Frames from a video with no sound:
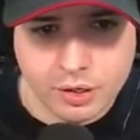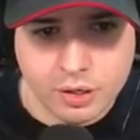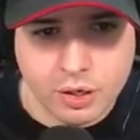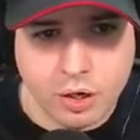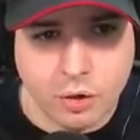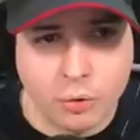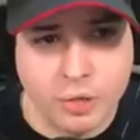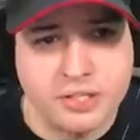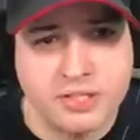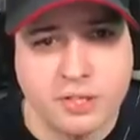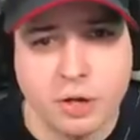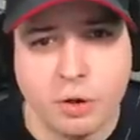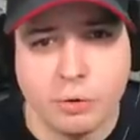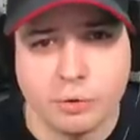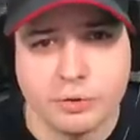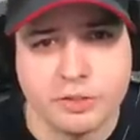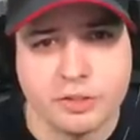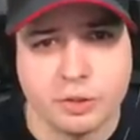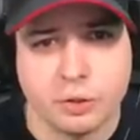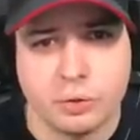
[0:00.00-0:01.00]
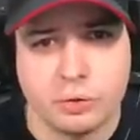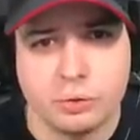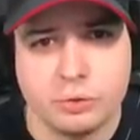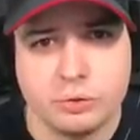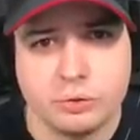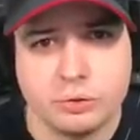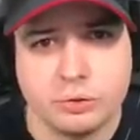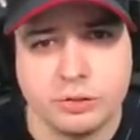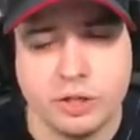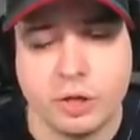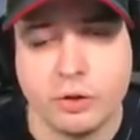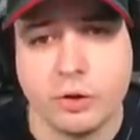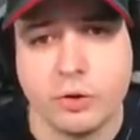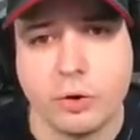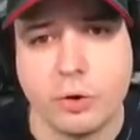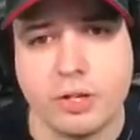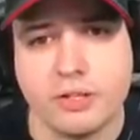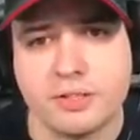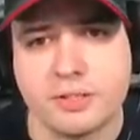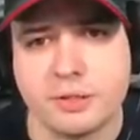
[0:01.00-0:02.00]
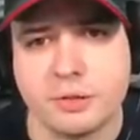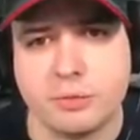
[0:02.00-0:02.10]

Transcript: Oh, it's also... No, no, no, it's...